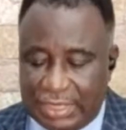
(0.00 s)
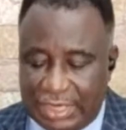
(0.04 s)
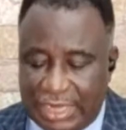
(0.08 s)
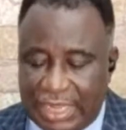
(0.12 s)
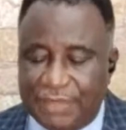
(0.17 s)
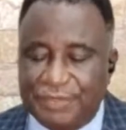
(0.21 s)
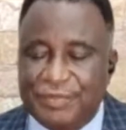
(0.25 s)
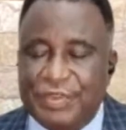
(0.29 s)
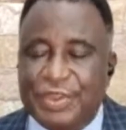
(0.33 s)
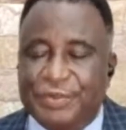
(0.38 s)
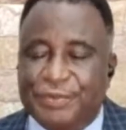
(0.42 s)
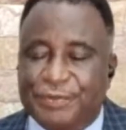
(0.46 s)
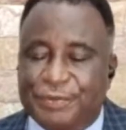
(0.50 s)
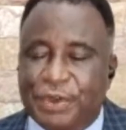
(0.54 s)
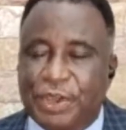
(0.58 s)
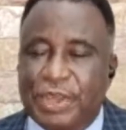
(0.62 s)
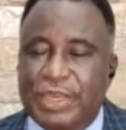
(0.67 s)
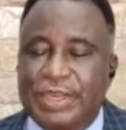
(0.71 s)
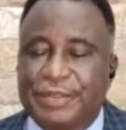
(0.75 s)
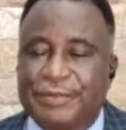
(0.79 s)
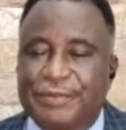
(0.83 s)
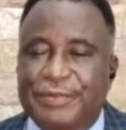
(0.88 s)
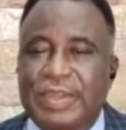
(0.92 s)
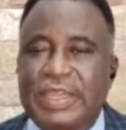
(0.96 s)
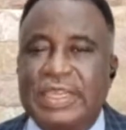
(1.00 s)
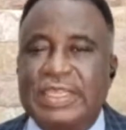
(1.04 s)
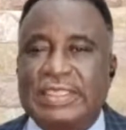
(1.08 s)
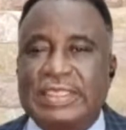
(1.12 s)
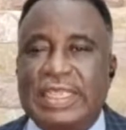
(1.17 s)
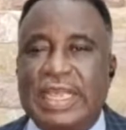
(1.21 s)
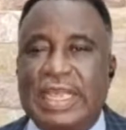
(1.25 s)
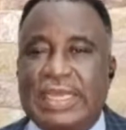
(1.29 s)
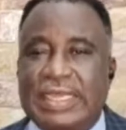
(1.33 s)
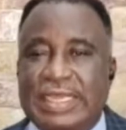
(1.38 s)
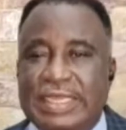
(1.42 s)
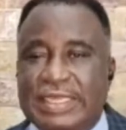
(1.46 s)
David fought the
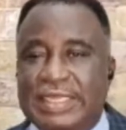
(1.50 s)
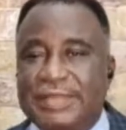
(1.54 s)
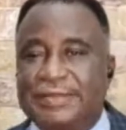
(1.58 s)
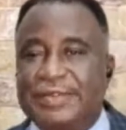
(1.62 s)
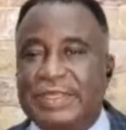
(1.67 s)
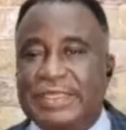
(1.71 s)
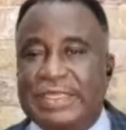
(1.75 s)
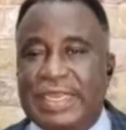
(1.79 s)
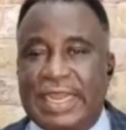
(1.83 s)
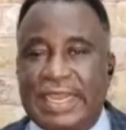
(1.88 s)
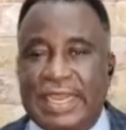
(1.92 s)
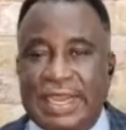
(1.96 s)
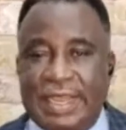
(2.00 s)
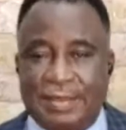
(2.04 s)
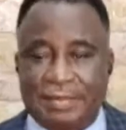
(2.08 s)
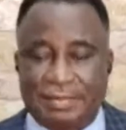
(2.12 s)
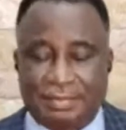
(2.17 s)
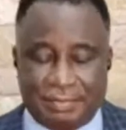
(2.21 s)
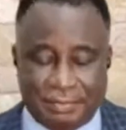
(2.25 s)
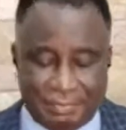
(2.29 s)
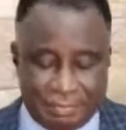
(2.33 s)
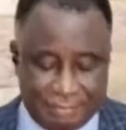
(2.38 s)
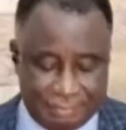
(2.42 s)
Philistines, he defeated them.